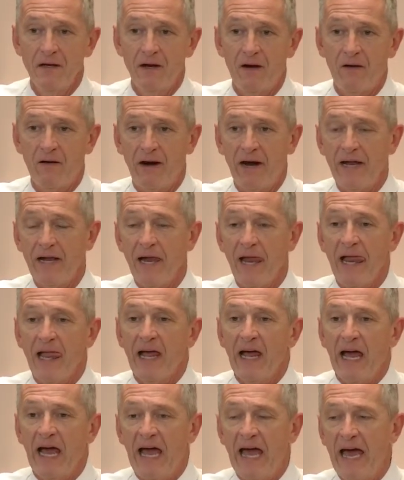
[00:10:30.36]
All right?
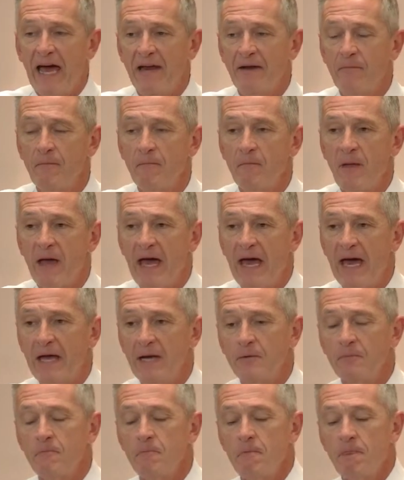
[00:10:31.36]
And,
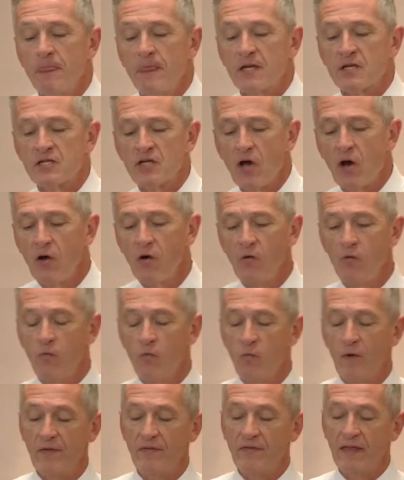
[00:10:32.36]
and so
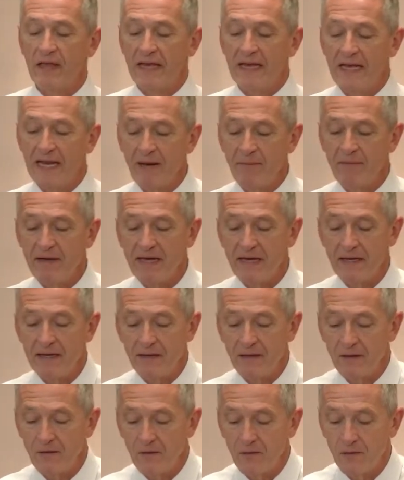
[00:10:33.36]
when the enemy
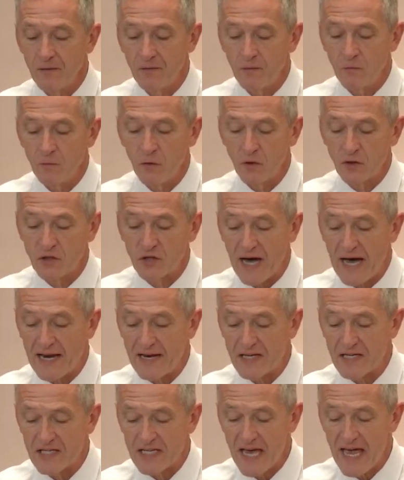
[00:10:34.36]
will try
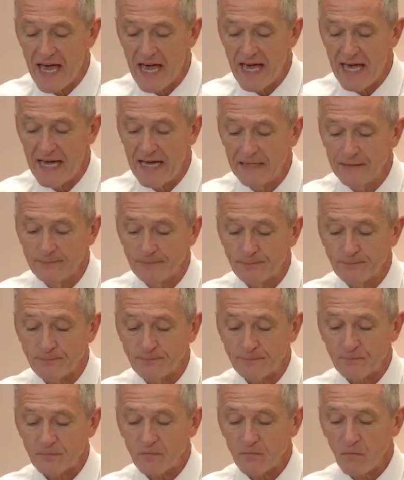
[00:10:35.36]
to say
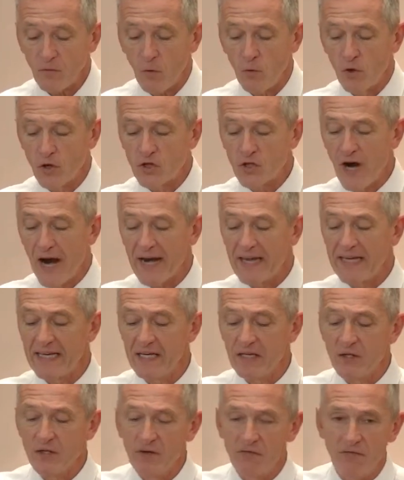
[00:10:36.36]
or try to
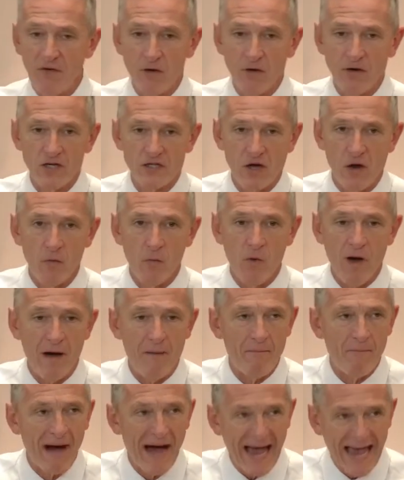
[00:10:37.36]
get you to focus on
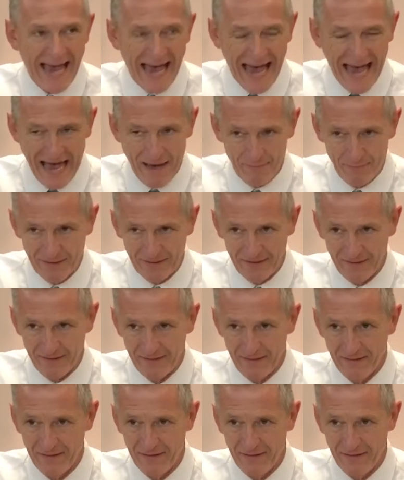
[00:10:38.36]
what might happen,